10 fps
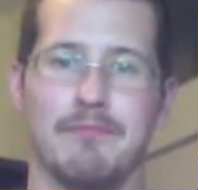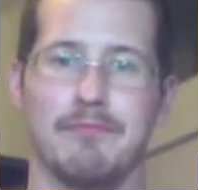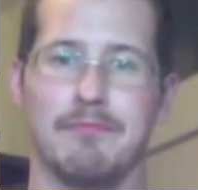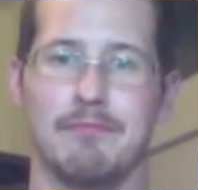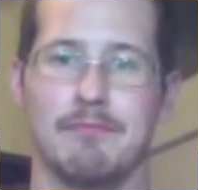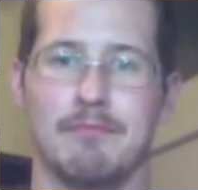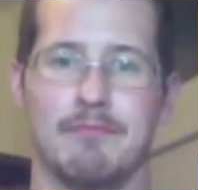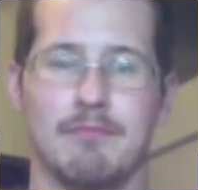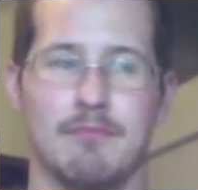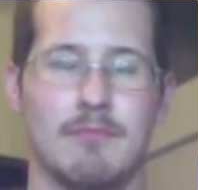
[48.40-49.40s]

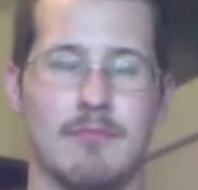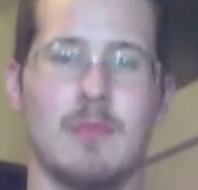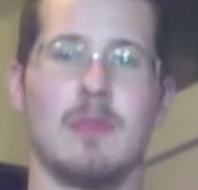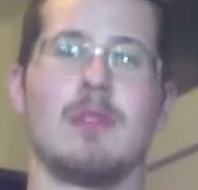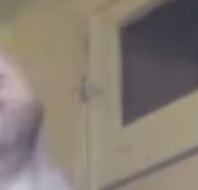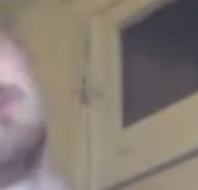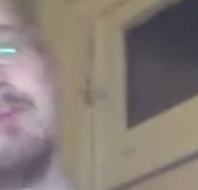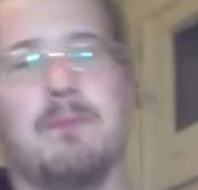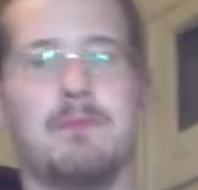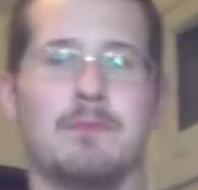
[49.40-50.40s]

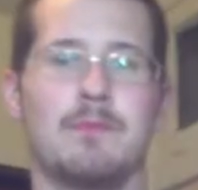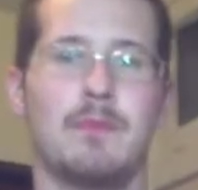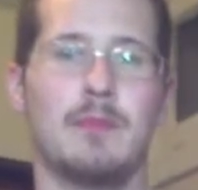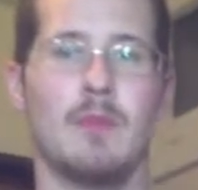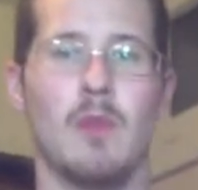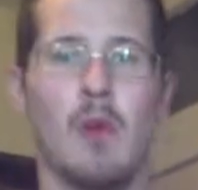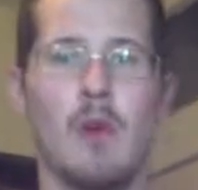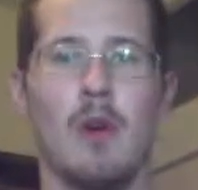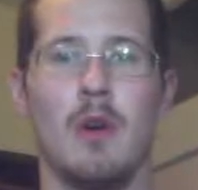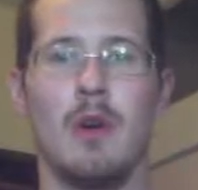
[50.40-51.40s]

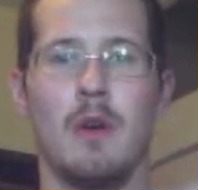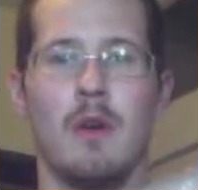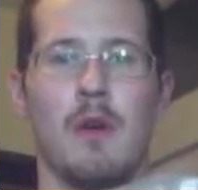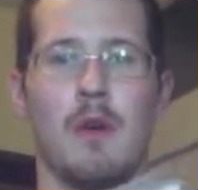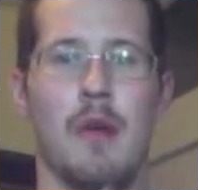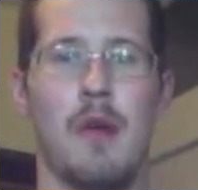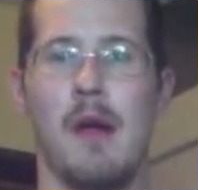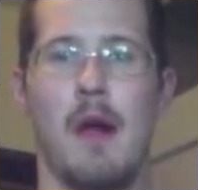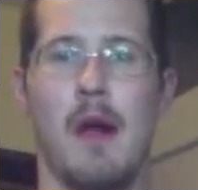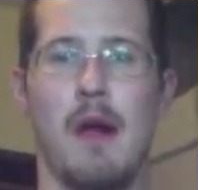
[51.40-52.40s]

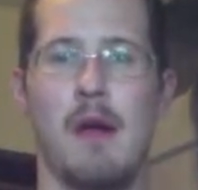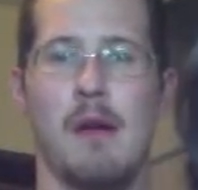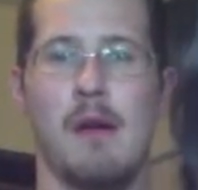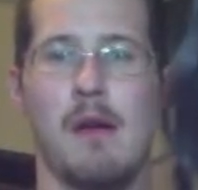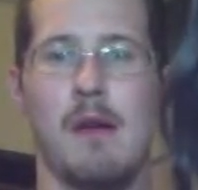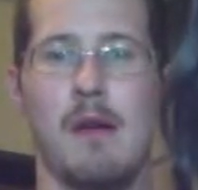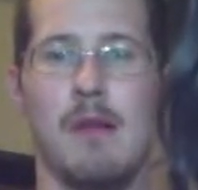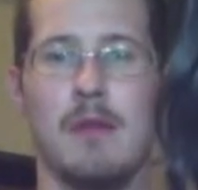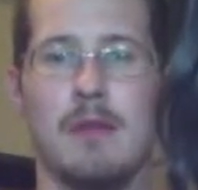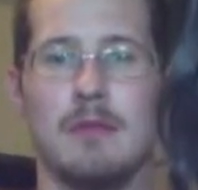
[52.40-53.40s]

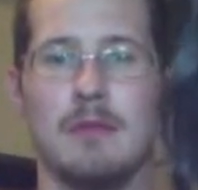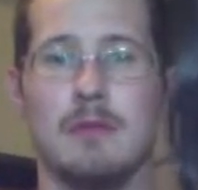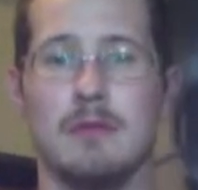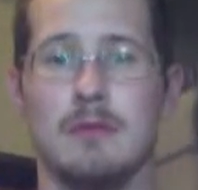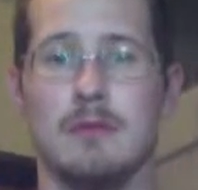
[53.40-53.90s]
[no speech]